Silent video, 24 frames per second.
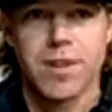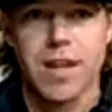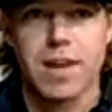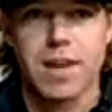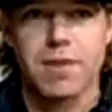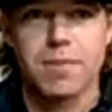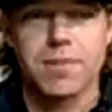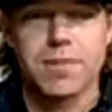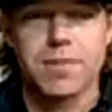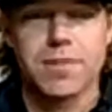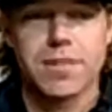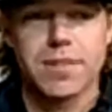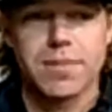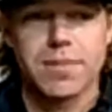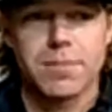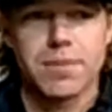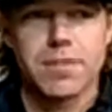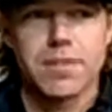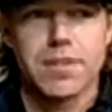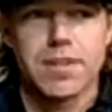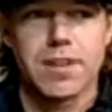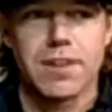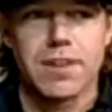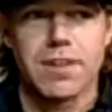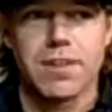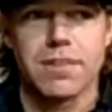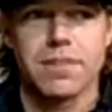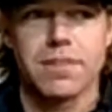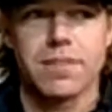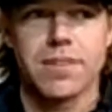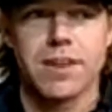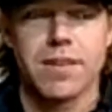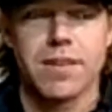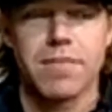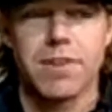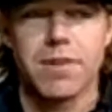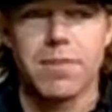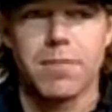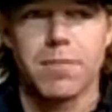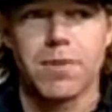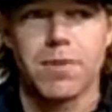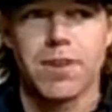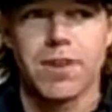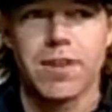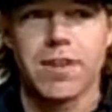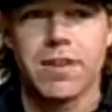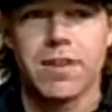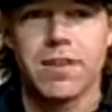Tag was here in
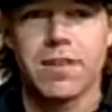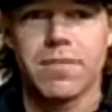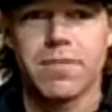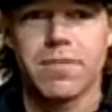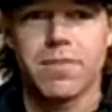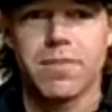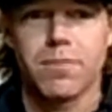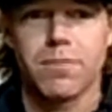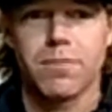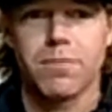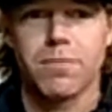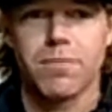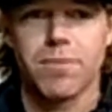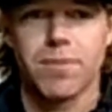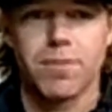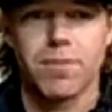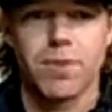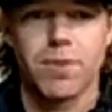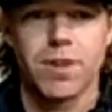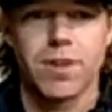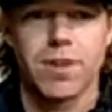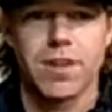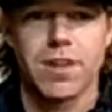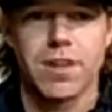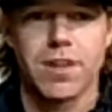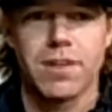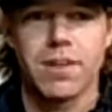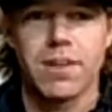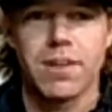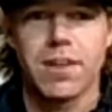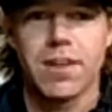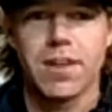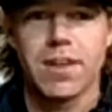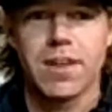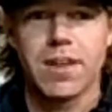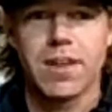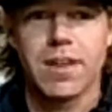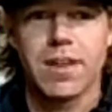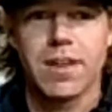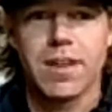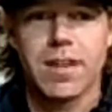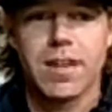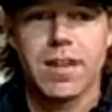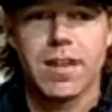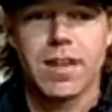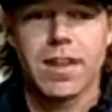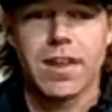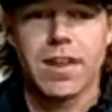71 for 1 year,
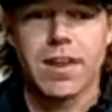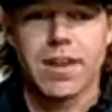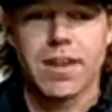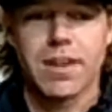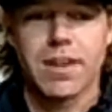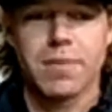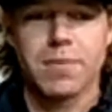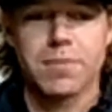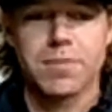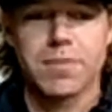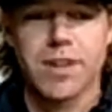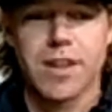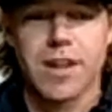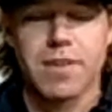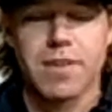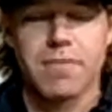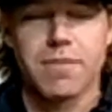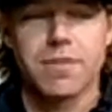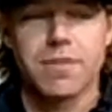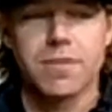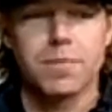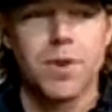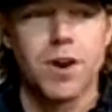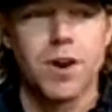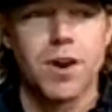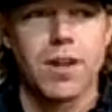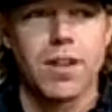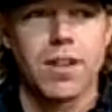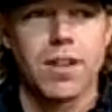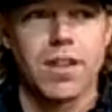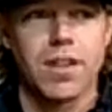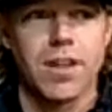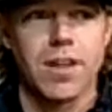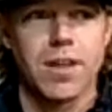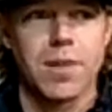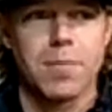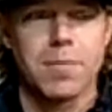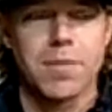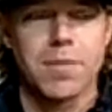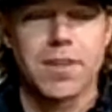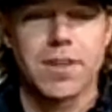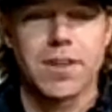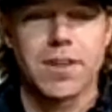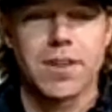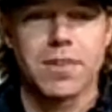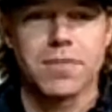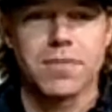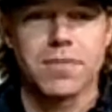and it was kind of a small club in
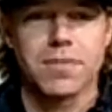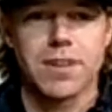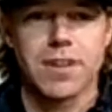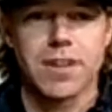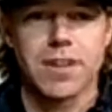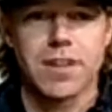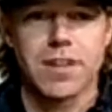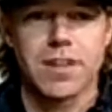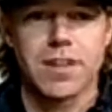the country.